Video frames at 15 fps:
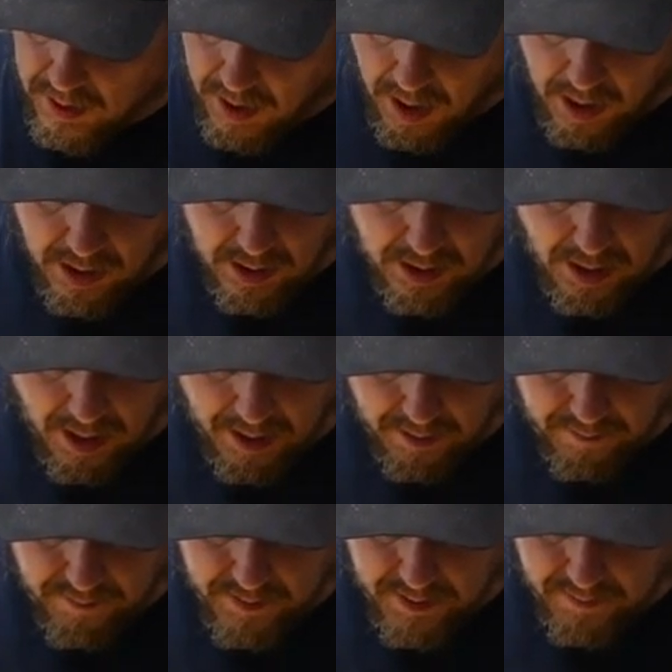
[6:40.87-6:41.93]
a lot
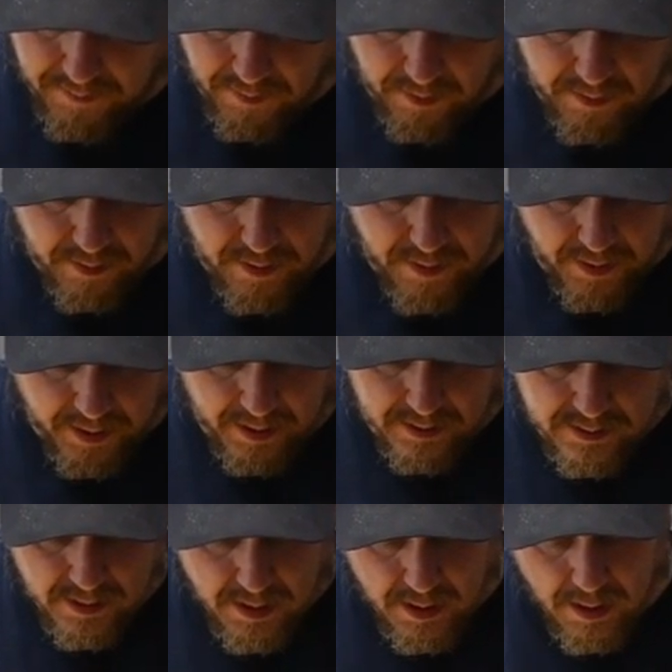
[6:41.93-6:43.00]
of different
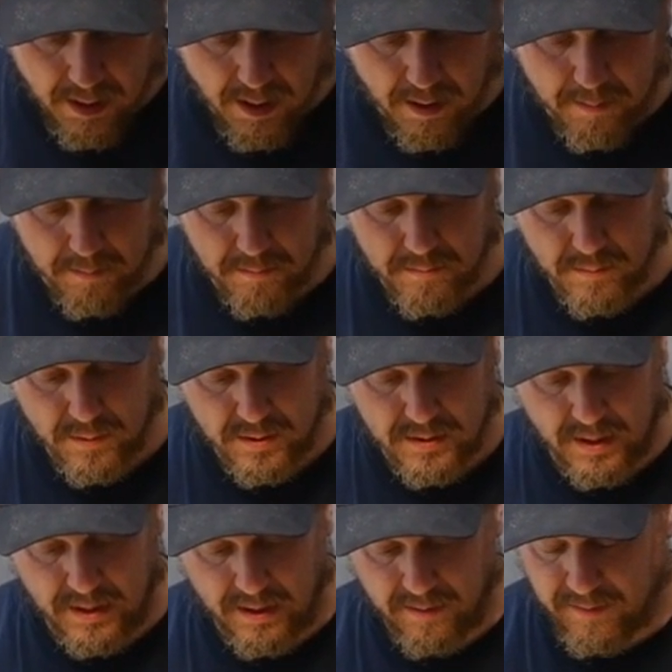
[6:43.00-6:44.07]
things. Looks
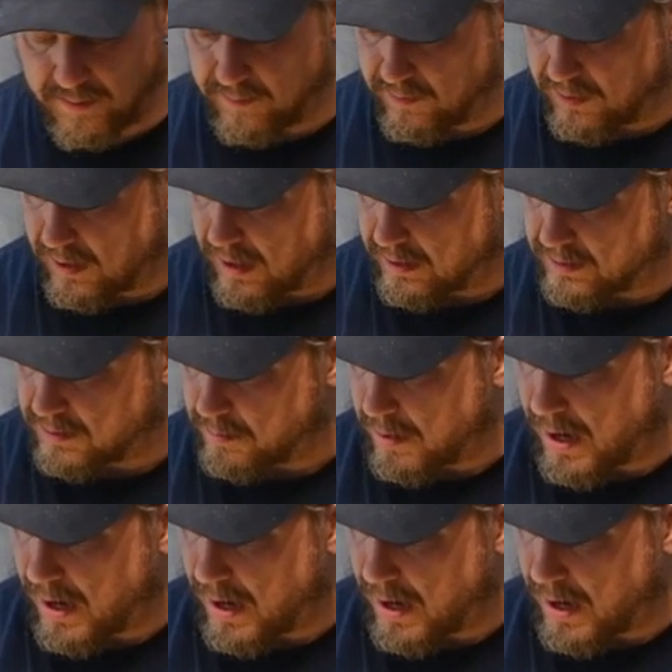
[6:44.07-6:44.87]
like you've even got some